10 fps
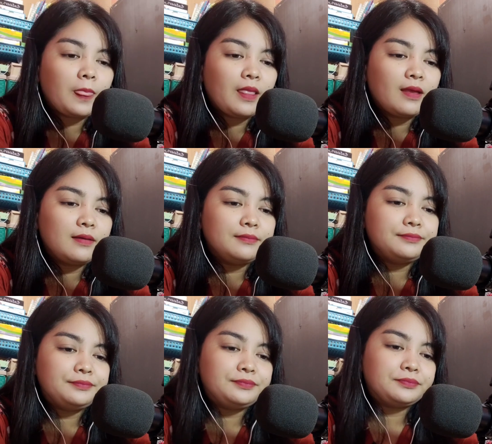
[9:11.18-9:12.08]

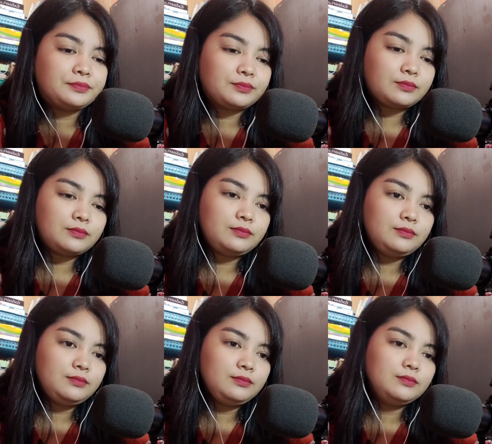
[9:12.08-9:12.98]

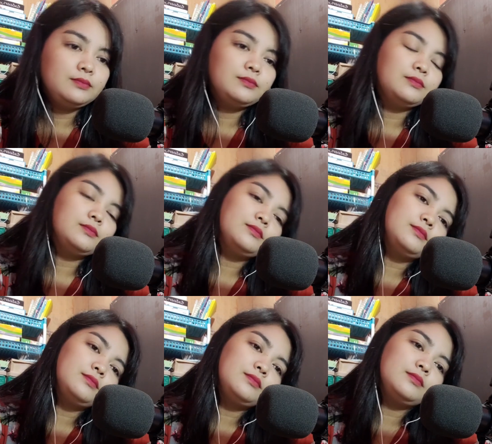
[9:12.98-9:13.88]

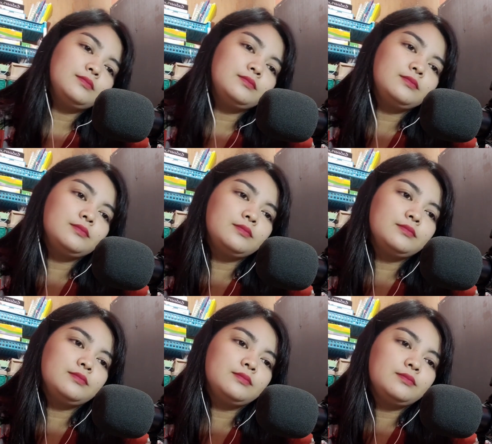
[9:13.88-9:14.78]

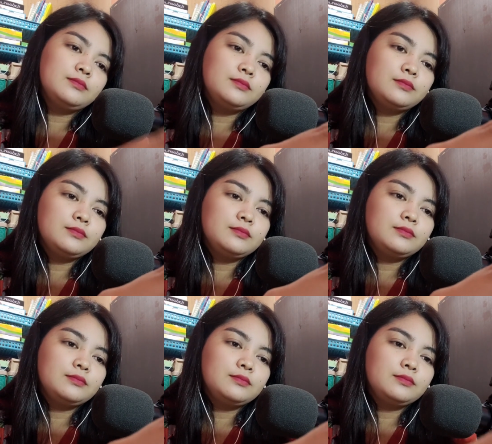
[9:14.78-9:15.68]

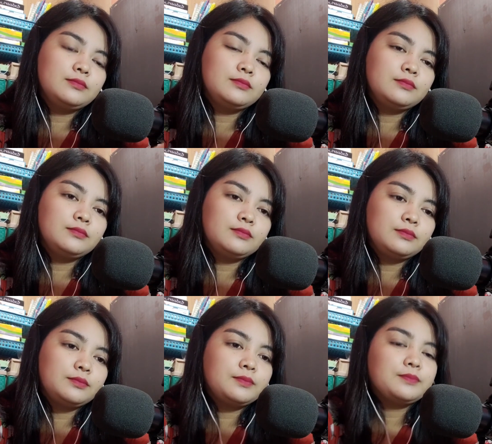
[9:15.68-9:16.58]

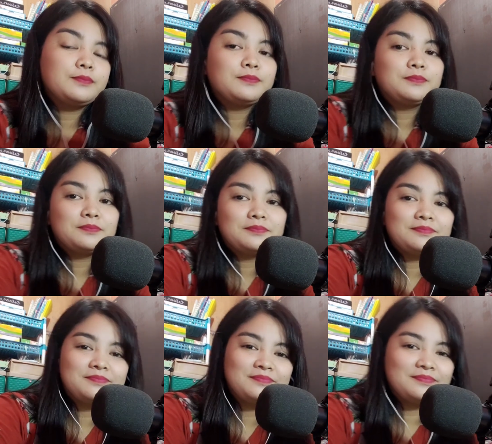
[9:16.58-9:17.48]

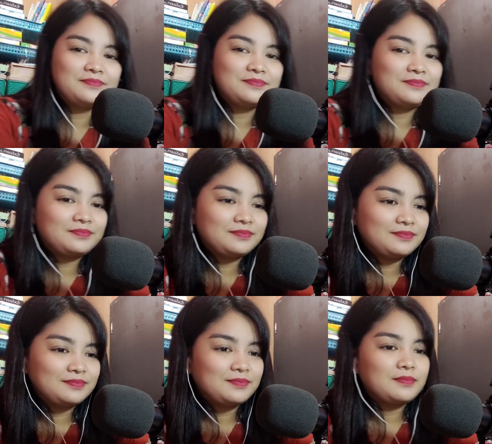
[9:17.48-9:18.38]

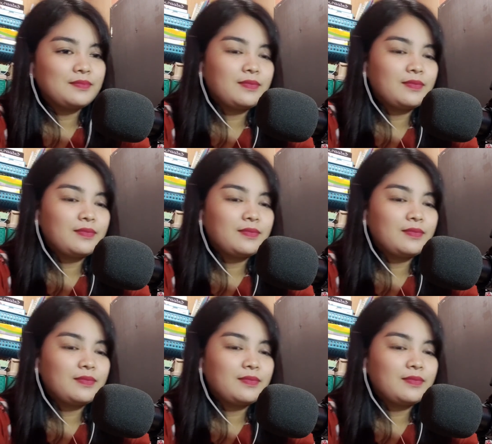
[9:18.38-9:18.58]
(silence)